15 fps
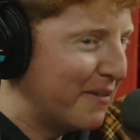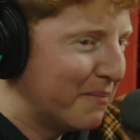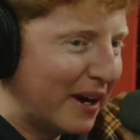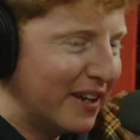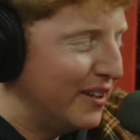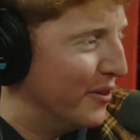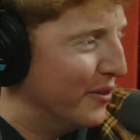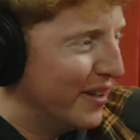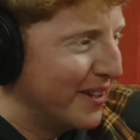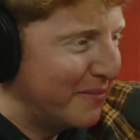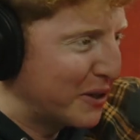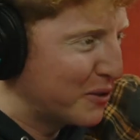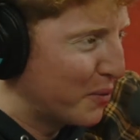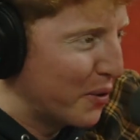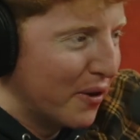my unit,
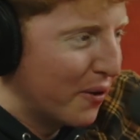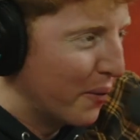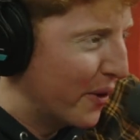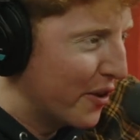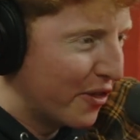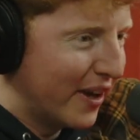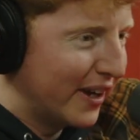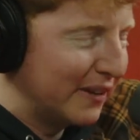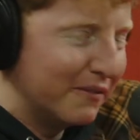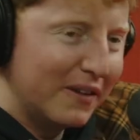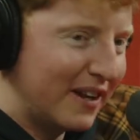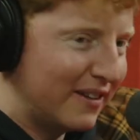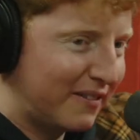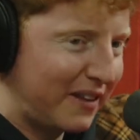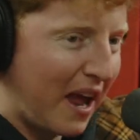because we were with like
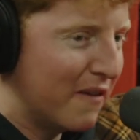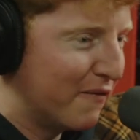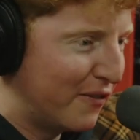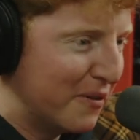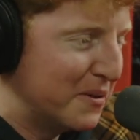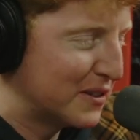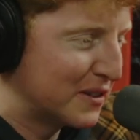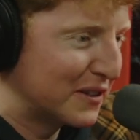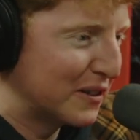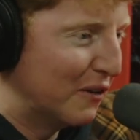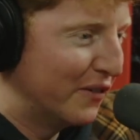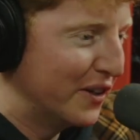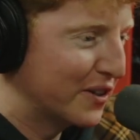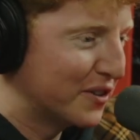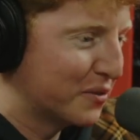amphibious assault
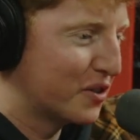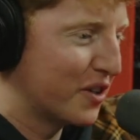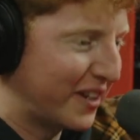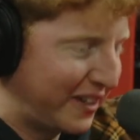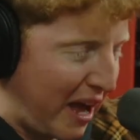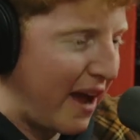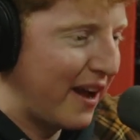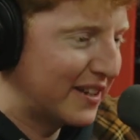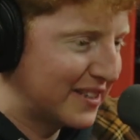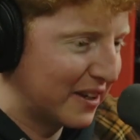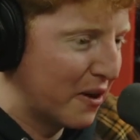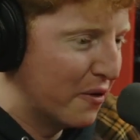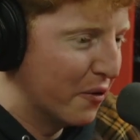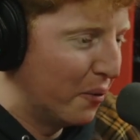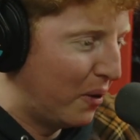vehicles, which are like tanks that
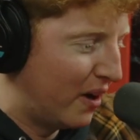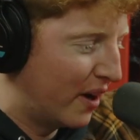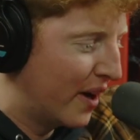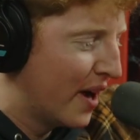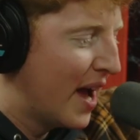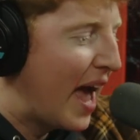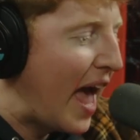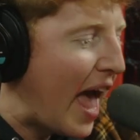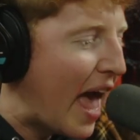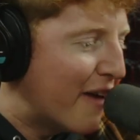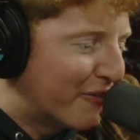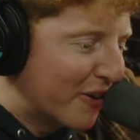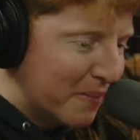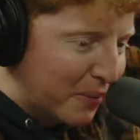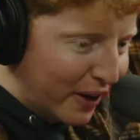go in the water.
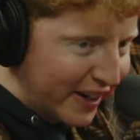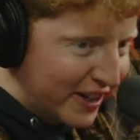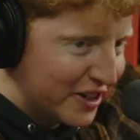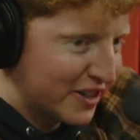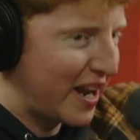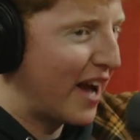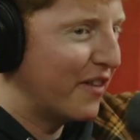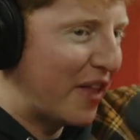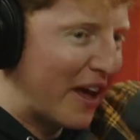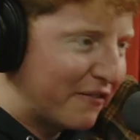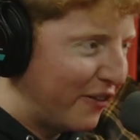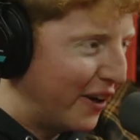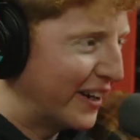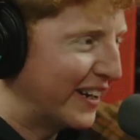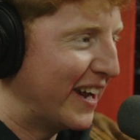Everybody just had that
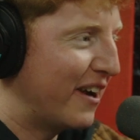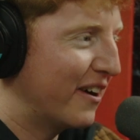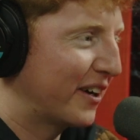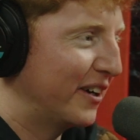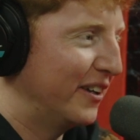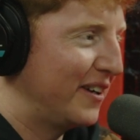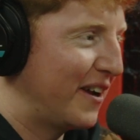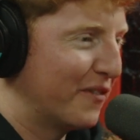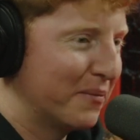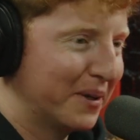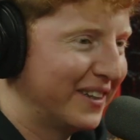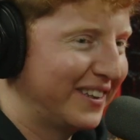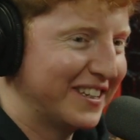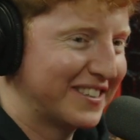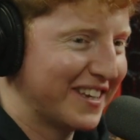fucking haircut, and
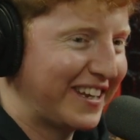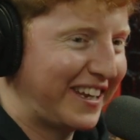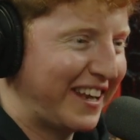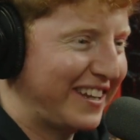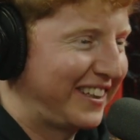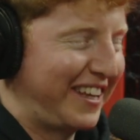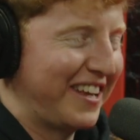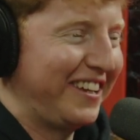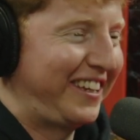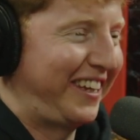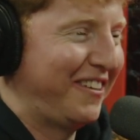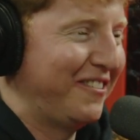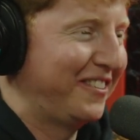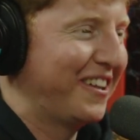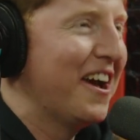everybody, it's like
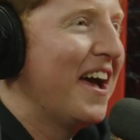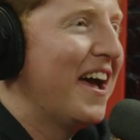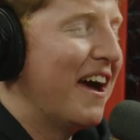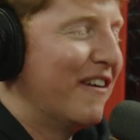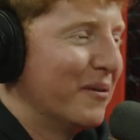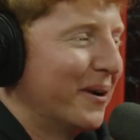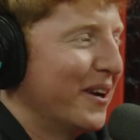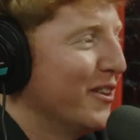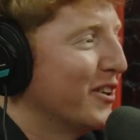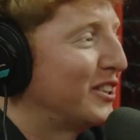everybody looks